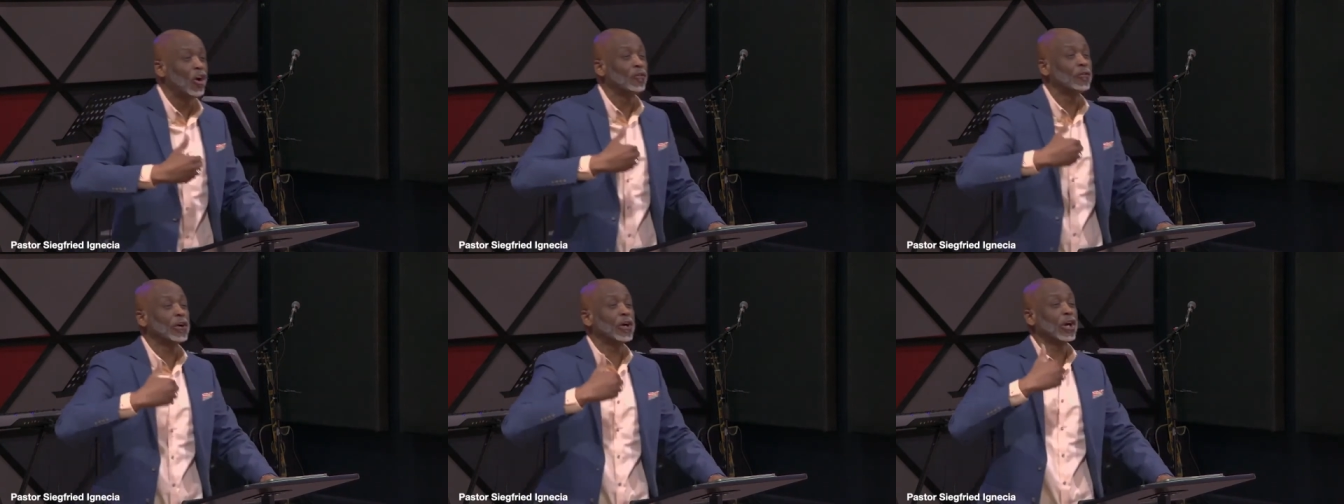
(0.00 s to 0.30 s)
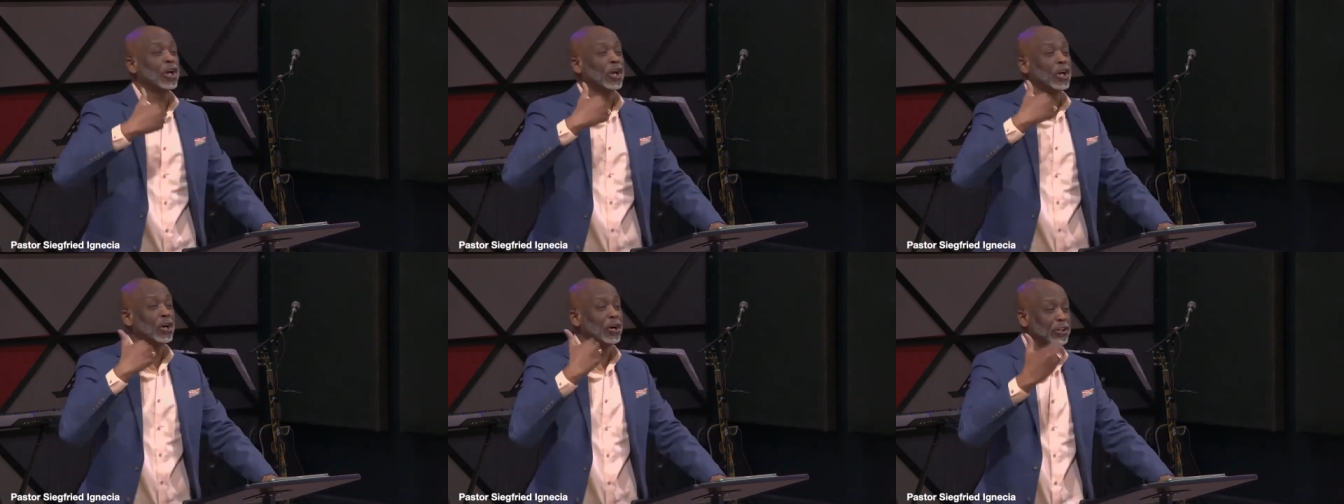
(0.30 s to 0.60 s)

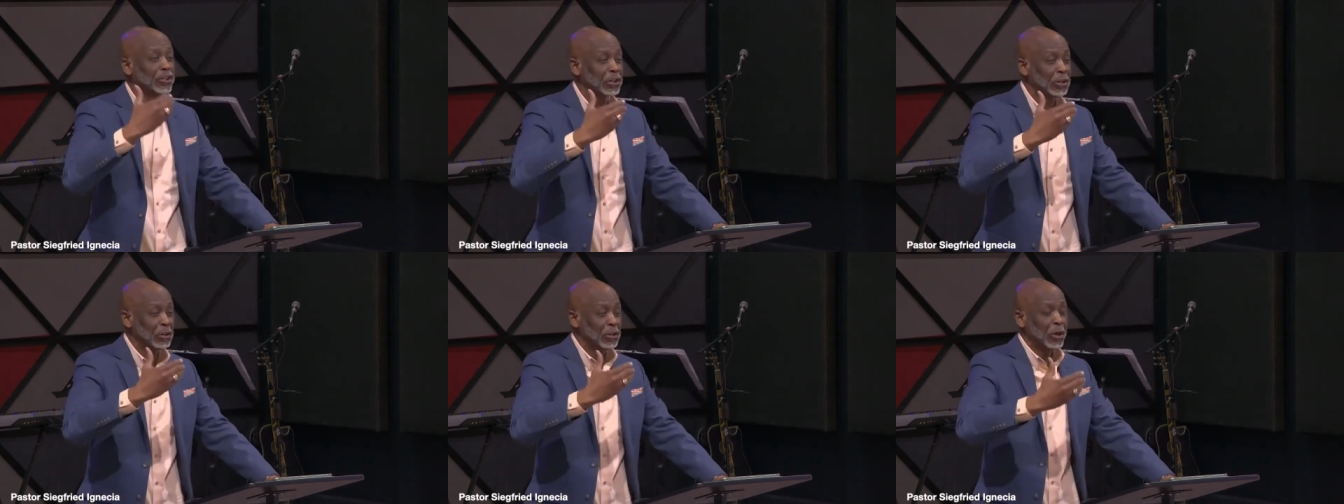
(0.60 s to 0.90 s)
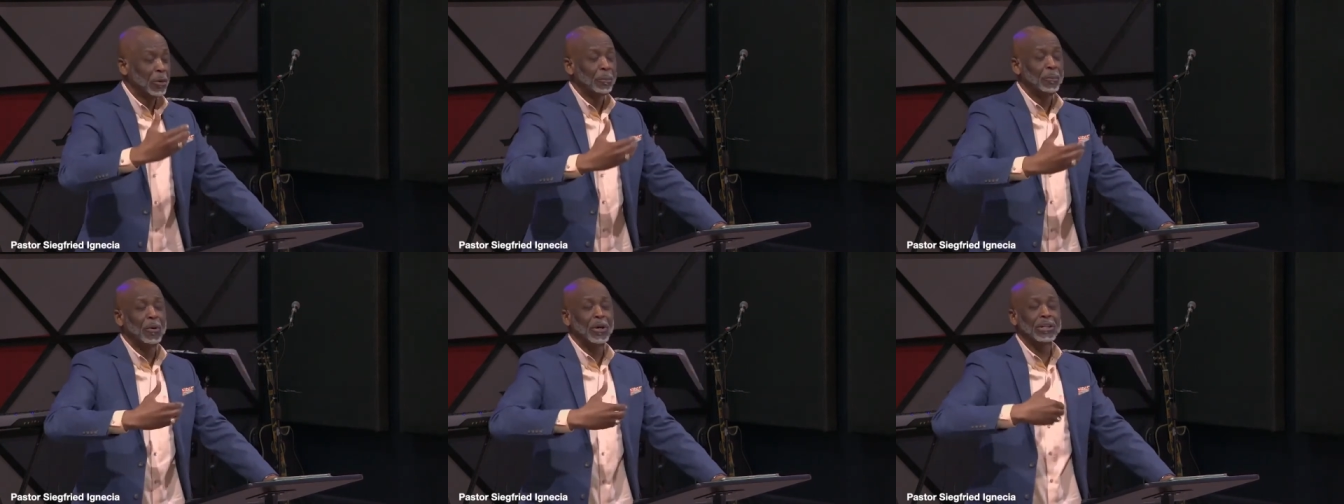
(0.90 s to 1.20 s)
overlooked
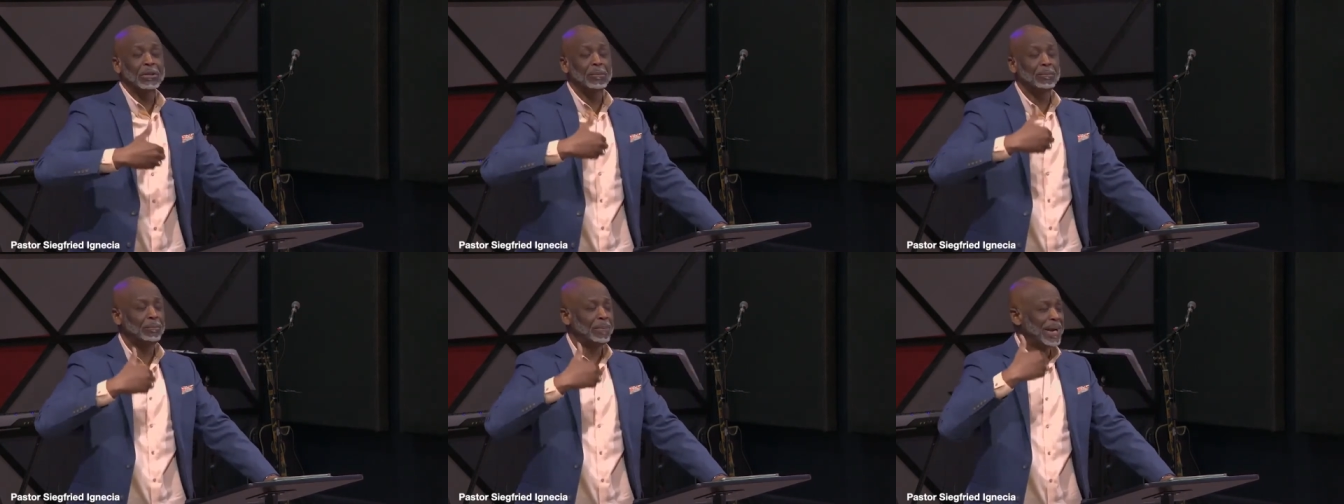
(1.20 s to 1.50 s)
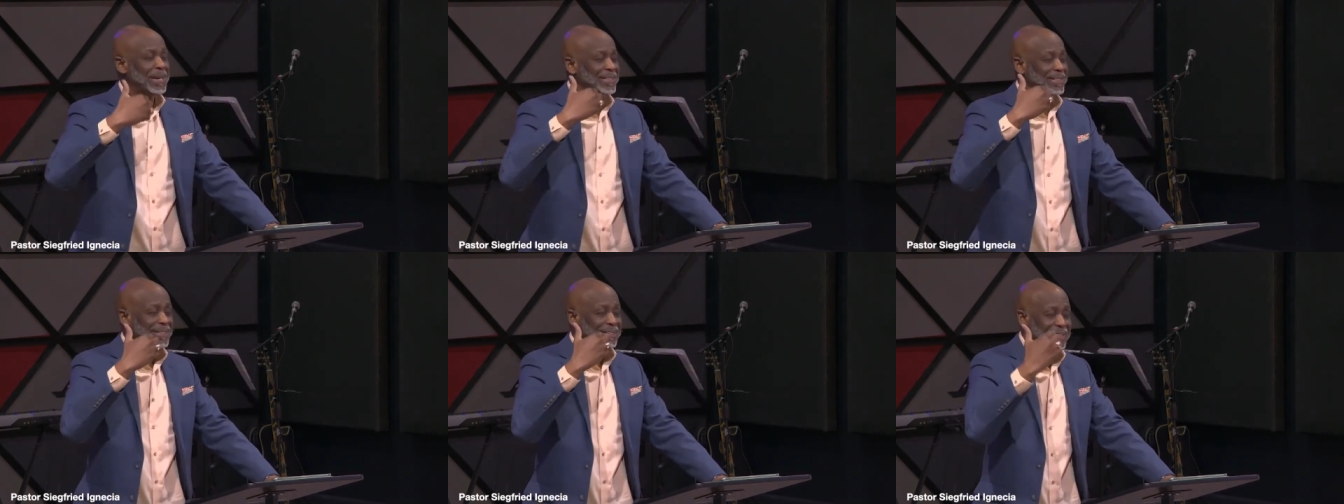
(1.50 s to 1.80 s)
with
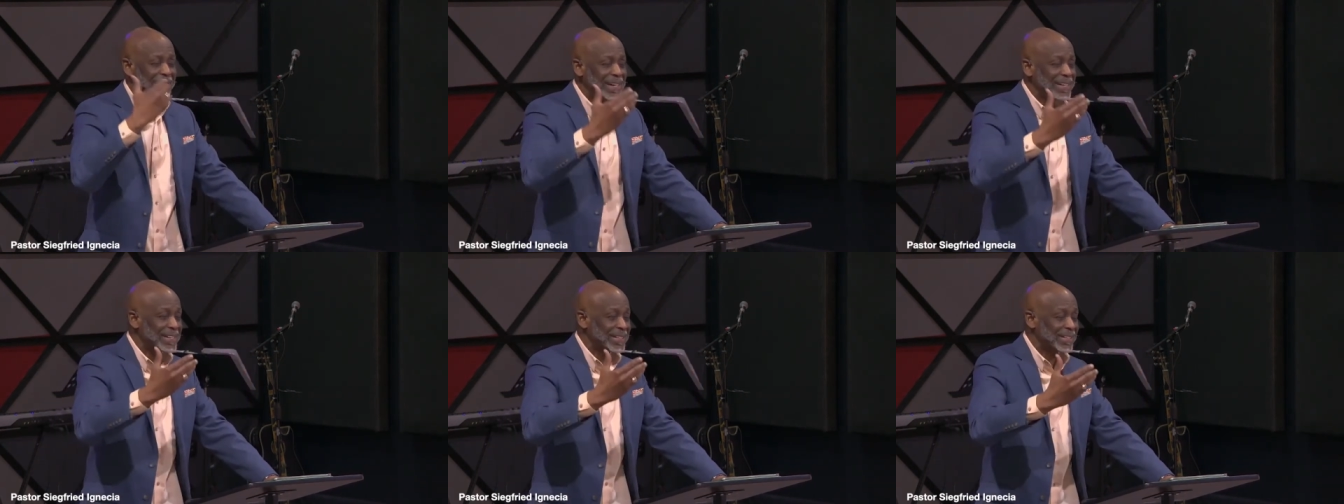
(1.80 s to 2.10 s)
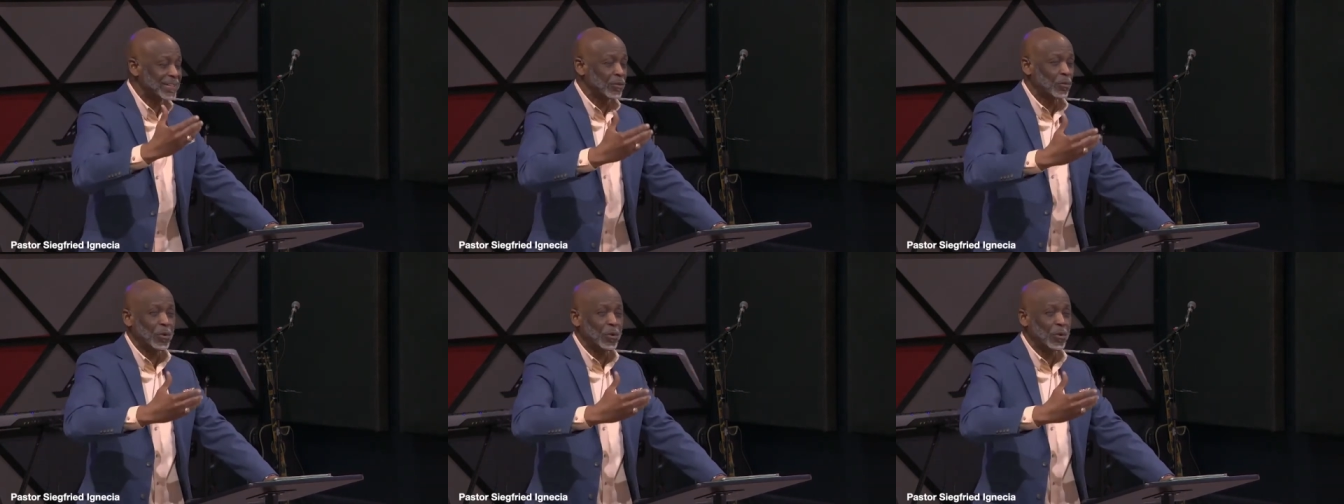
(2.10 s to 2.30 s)
busyness,